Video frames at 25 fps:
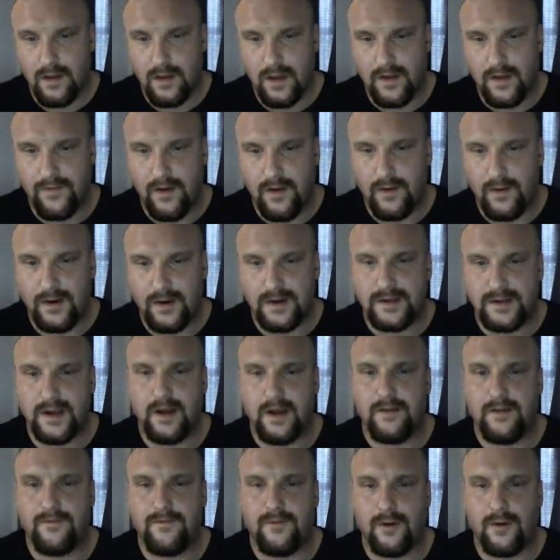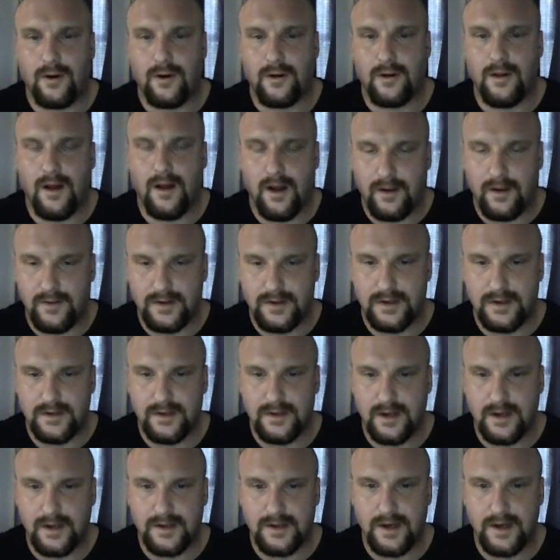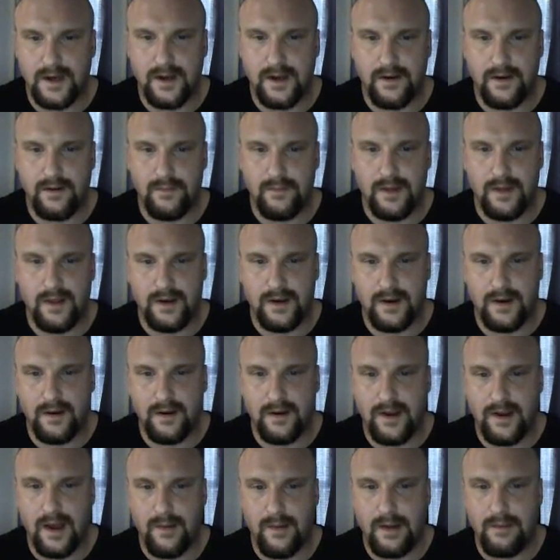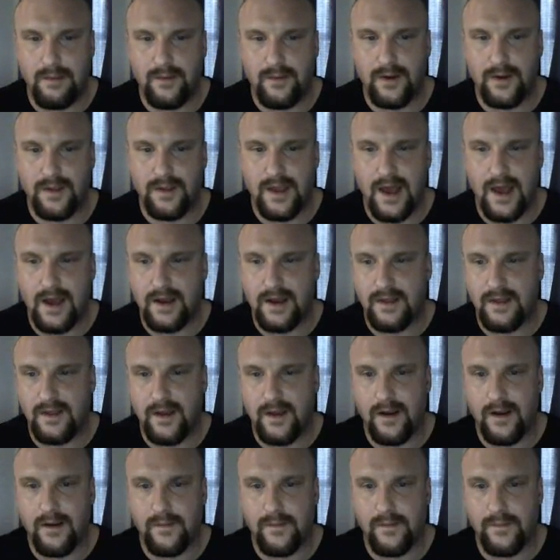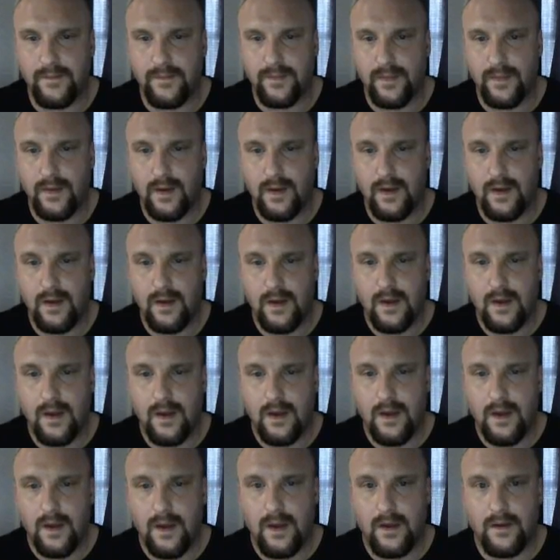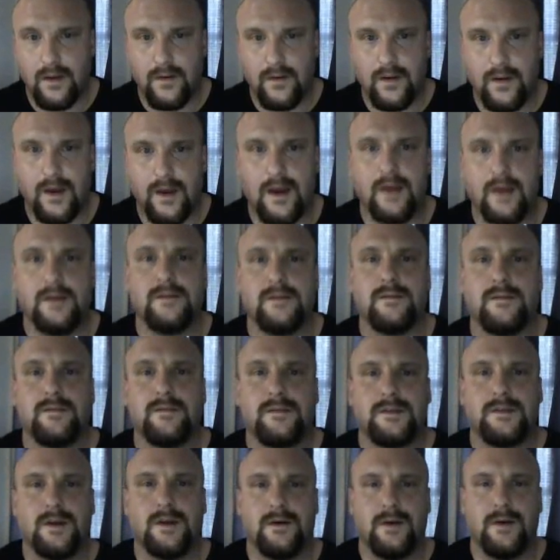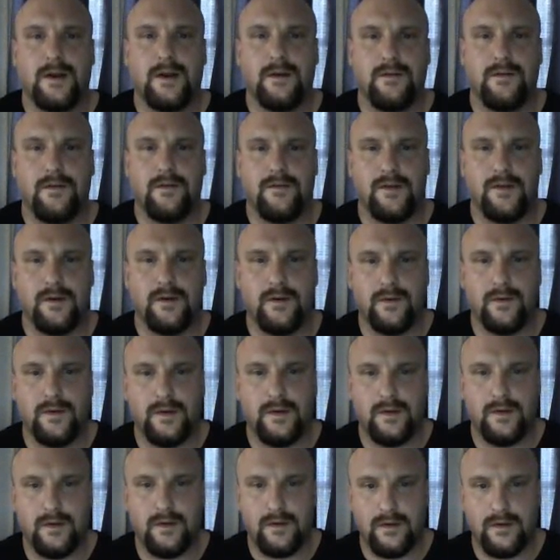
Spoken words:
Like if I want to send it 4 o'clock, which is 1600 military time, I'd put that in there. Okay, so in review,